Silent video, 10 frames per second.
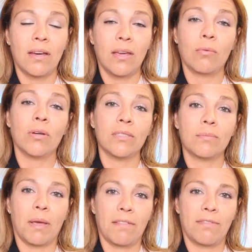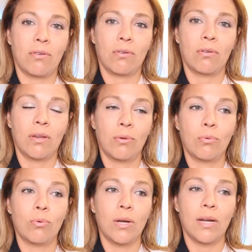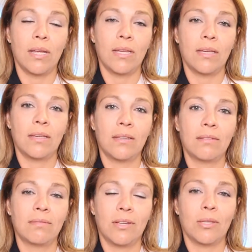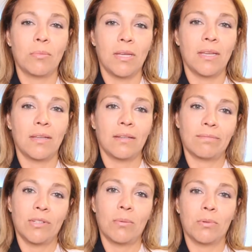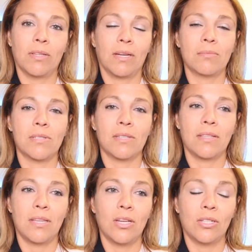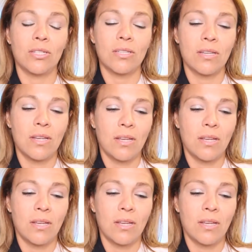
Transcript: it was painful. It really got me in a couple times in tears.